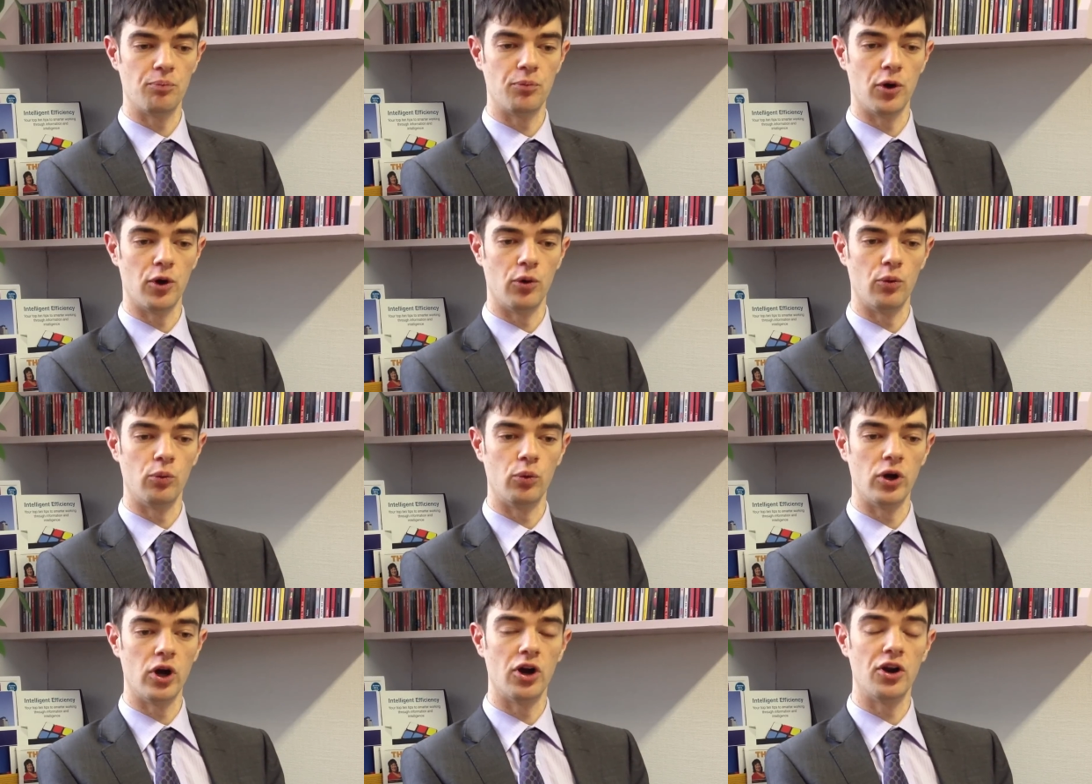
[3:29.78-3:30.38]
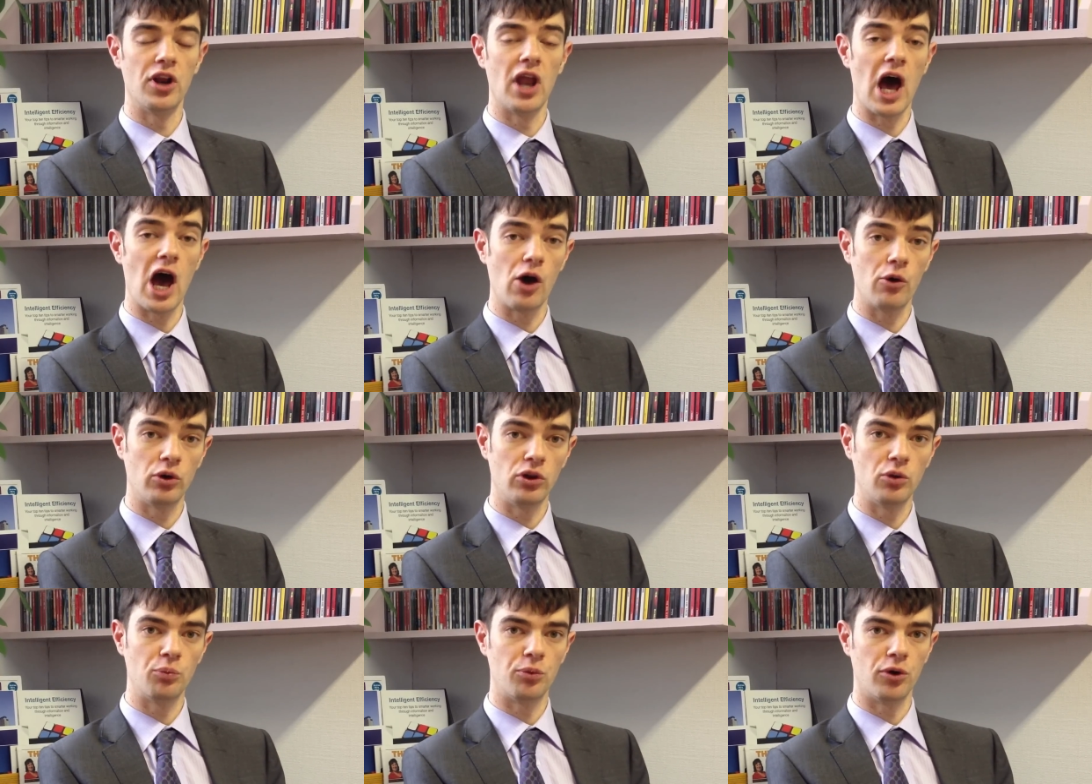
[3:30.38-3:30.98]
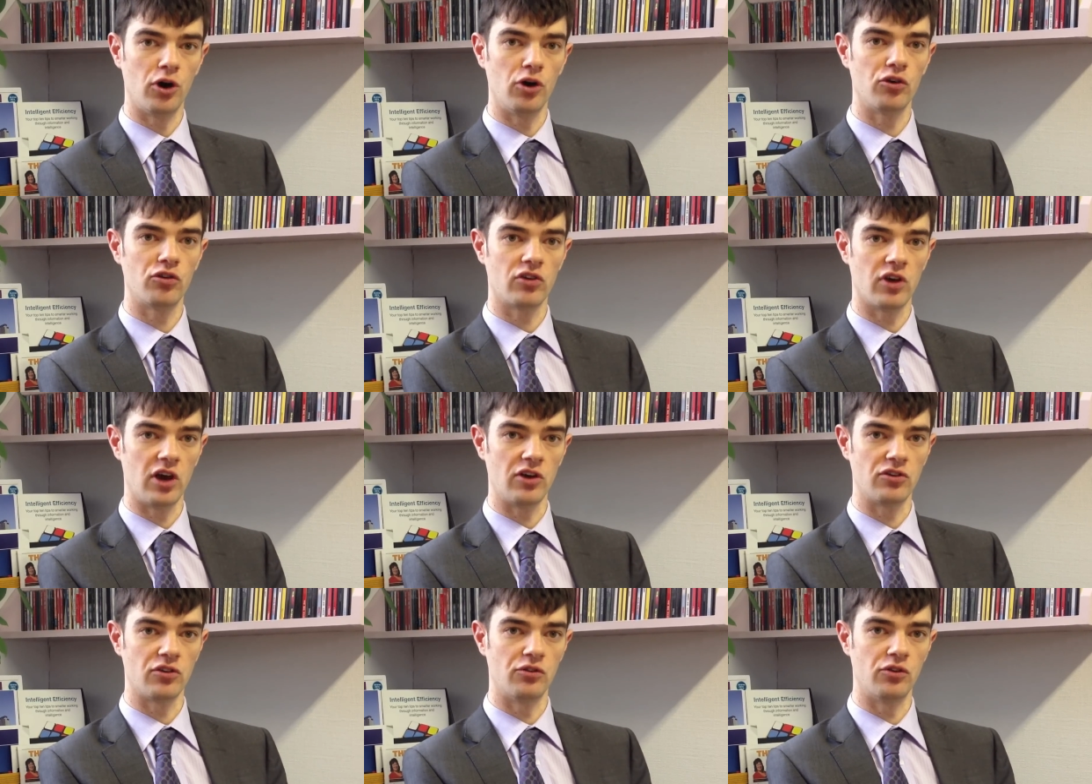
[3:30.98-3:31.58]
But we are now in the
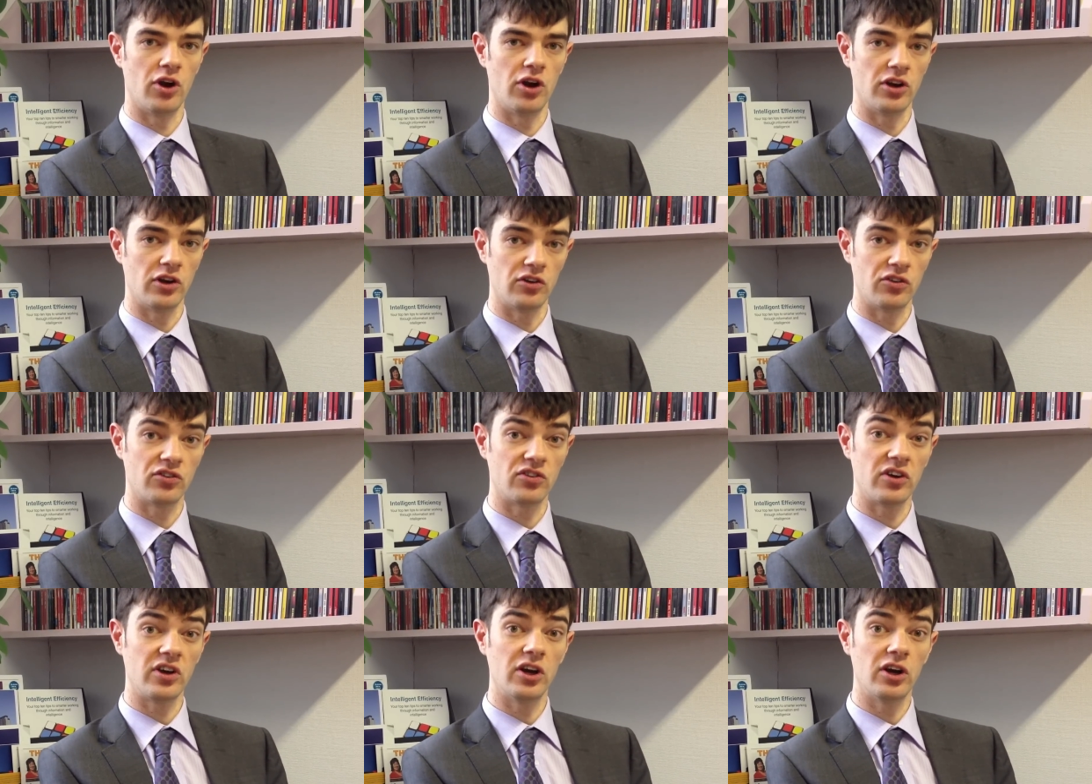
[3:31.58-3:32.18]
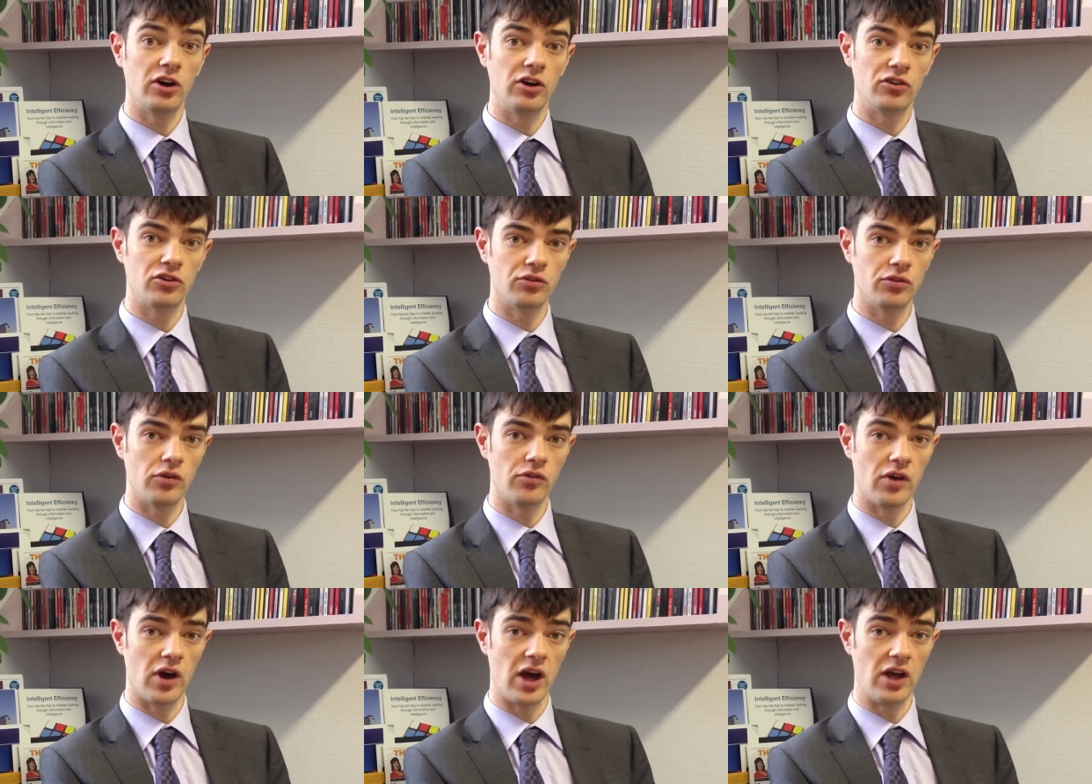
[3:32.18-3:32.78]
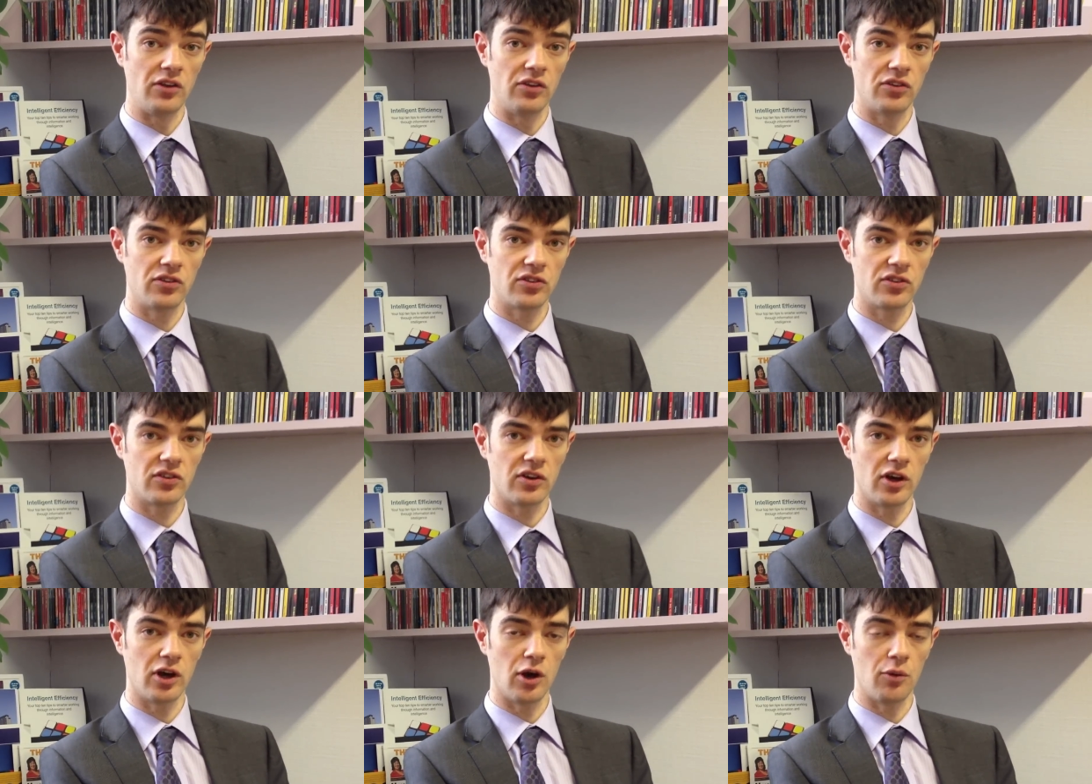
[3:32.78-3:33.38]
process of running a series of
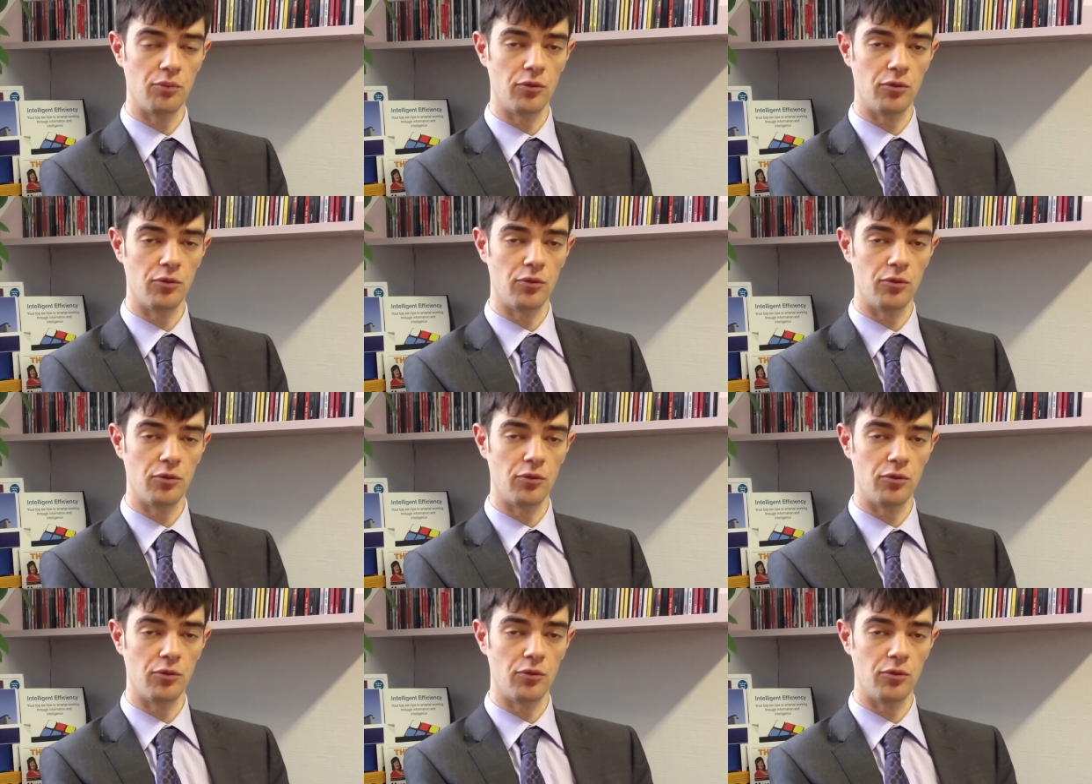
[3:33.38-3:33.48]
events,